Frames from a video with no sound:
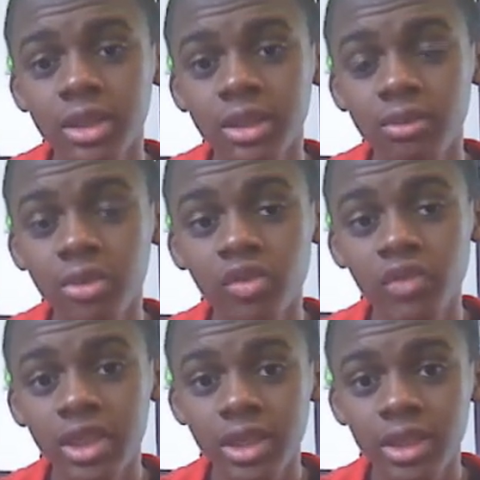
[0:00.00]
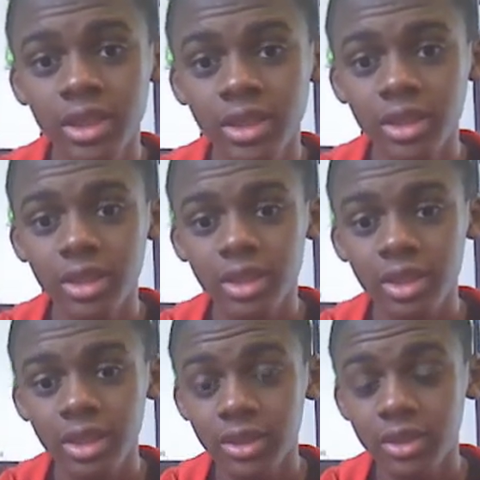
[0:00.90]
movie,
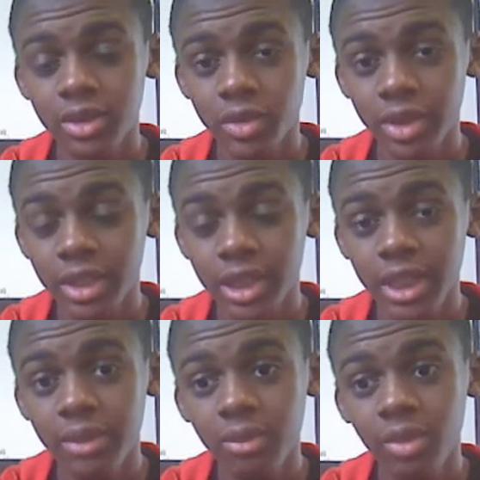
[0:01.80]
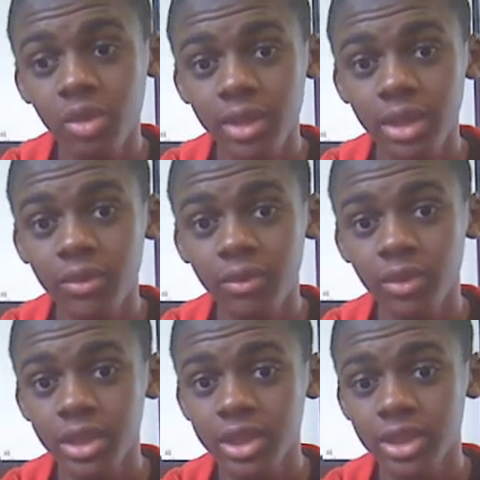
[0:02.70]
a straight-to-DVD movie where
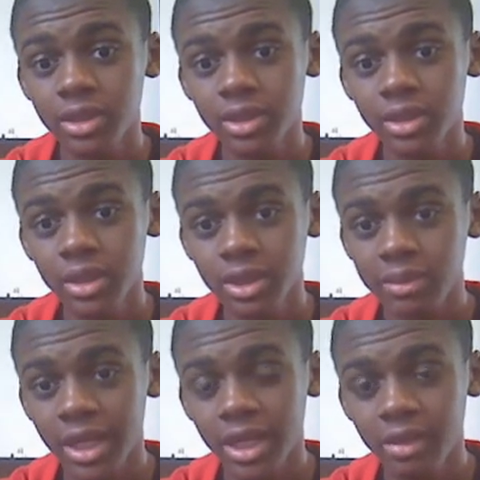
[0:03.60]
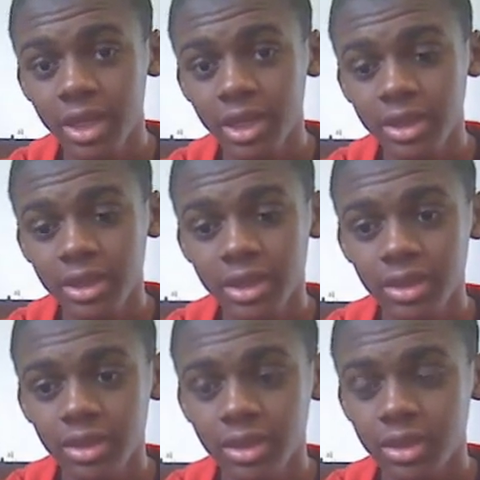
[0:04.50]
Spider-Man's,
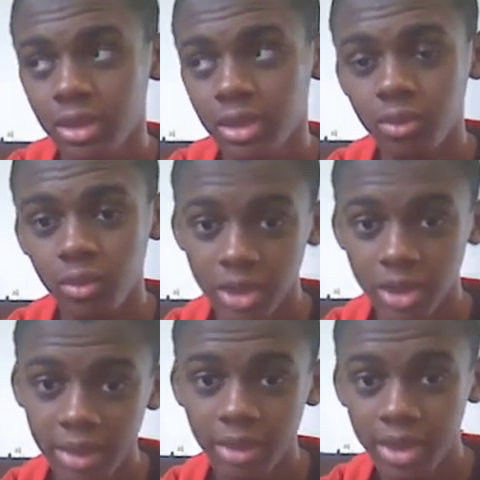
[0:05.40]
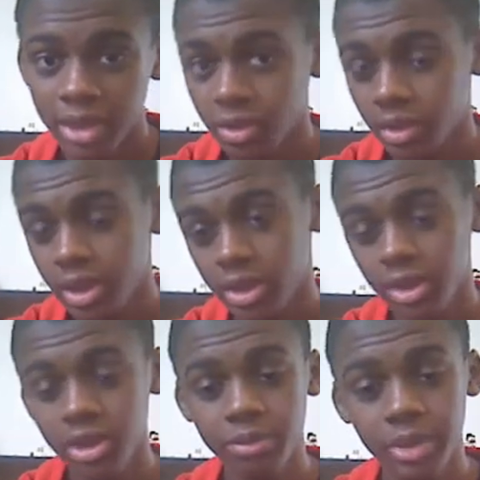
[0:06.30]
uh, what Spider-Man's doing during
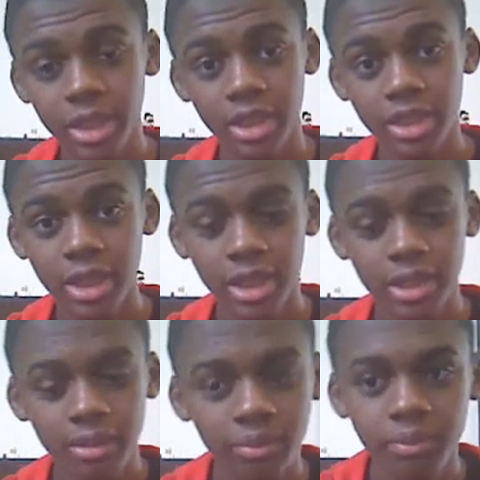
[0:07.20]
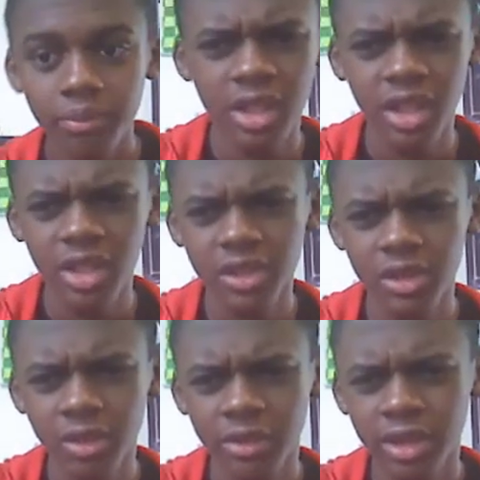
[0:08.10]
springtime
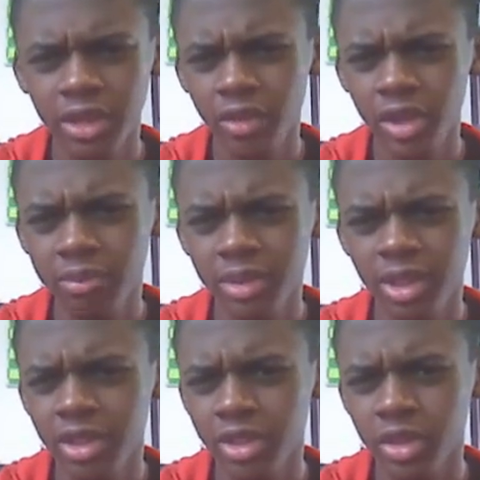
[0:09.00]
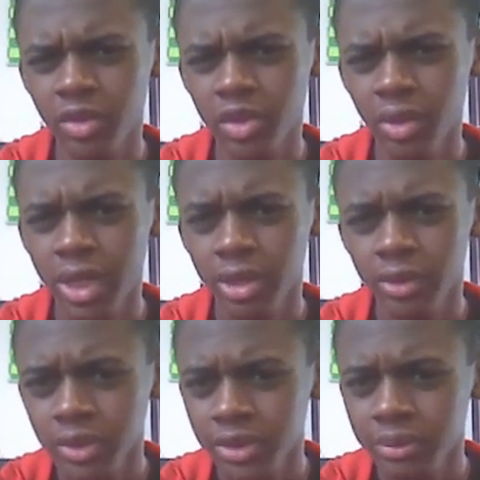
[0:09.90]
also, I read on Wikipedia Ghost Rider
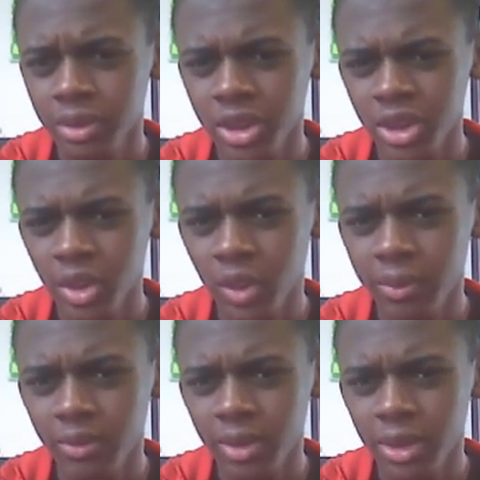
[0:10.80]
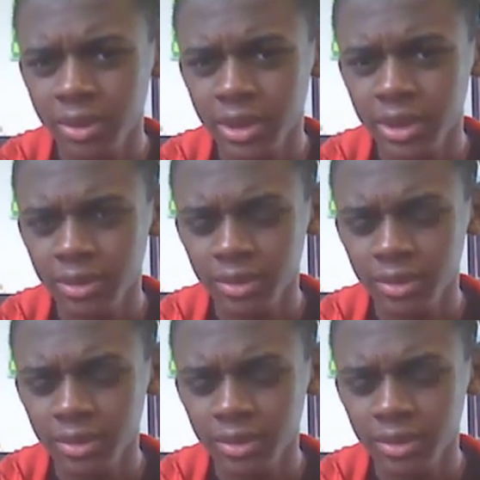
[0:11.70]
was supposed to show up in one episode.